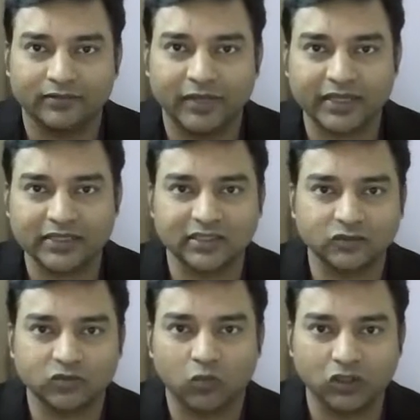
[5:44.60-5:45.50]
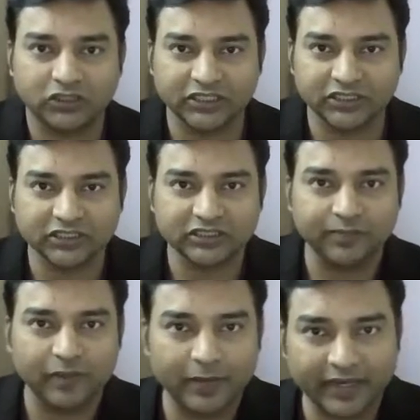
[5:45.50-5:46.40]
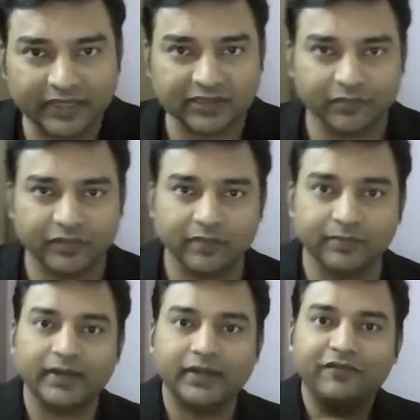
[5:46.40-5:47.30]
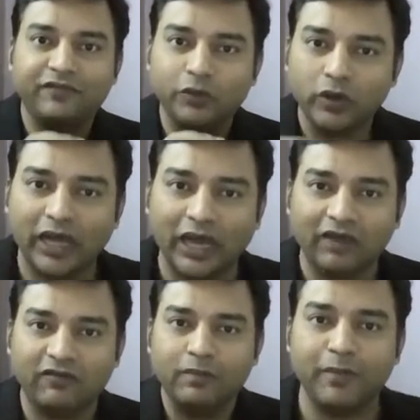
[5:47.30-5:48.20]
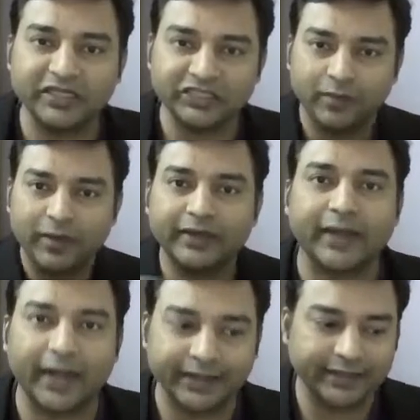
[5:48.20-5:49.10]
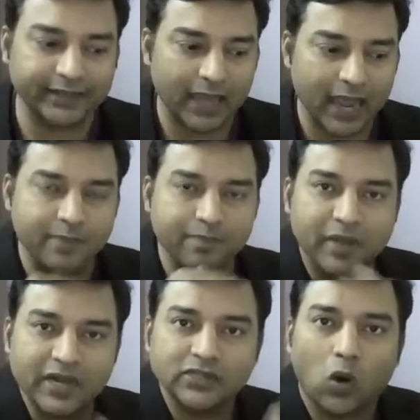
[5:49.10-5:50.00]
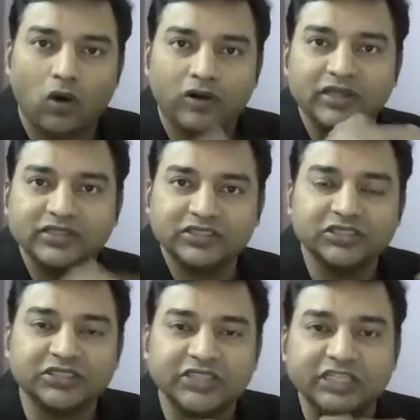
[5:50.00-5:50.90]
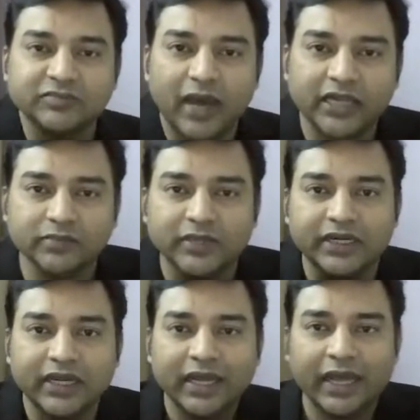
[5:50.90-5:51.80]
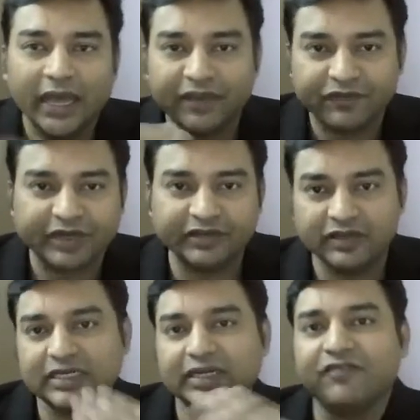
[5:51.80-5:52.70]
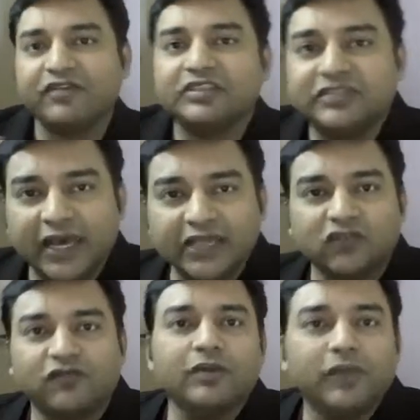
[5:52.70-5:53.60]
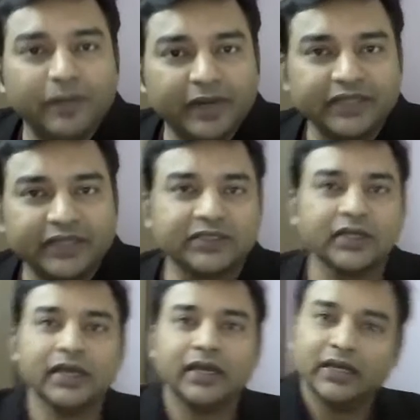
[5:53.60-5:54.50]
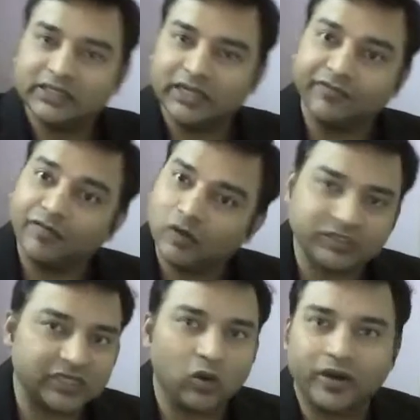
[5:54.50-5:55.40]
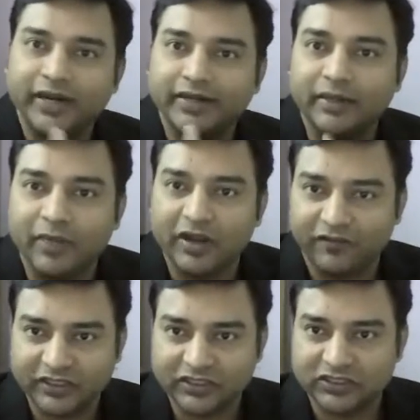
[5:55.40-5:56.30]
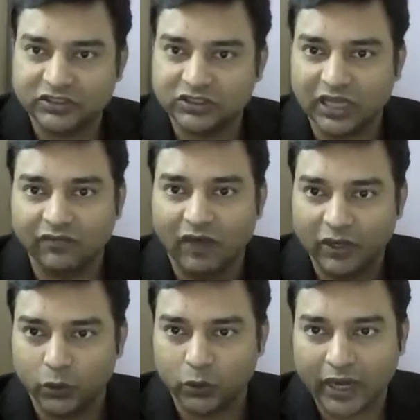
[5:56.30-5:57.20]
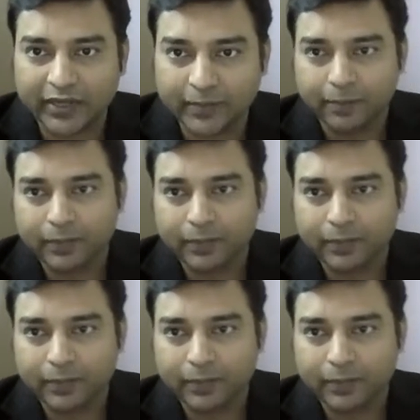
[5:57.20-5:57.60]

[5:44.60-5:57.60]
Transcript: making some small changes, implementing something. But if you don't have a measurement criteria and bring the organizational change management effectiveness at every stage of implementation, then we will still not get the benefits and value, right?